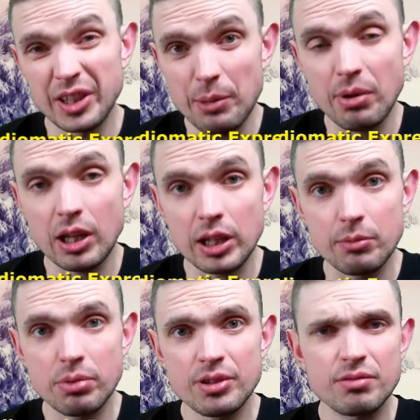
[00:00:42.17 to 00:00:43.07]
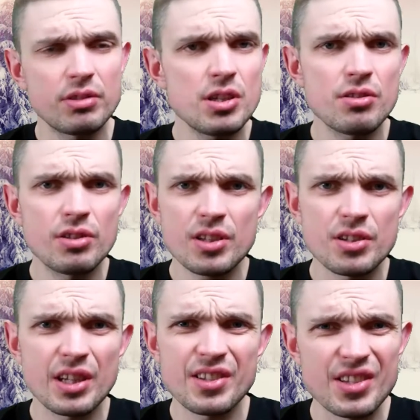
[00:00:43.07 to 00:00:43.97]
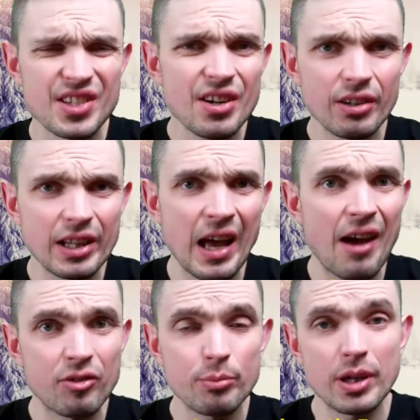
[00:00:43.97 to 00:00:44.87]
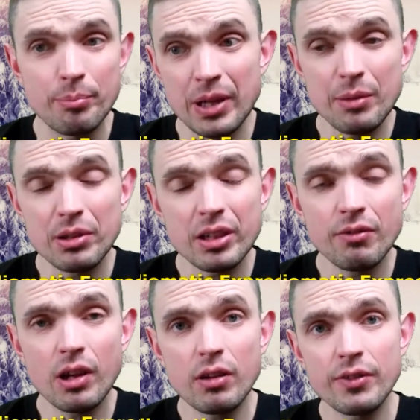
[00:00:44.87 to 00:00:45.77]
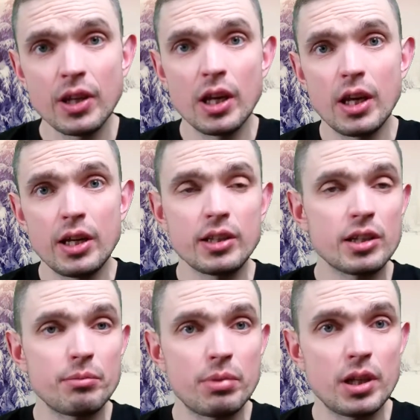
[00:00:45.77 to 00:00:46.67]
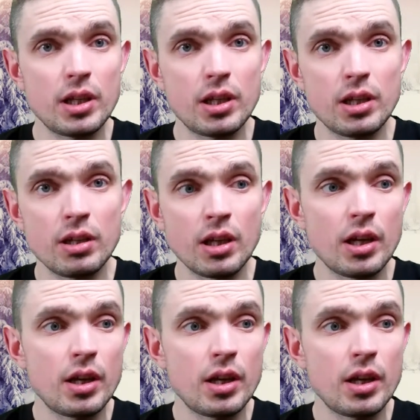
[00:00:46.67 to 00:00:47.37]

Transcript: typically, but it doesn't necessarily have to be people involved. It can be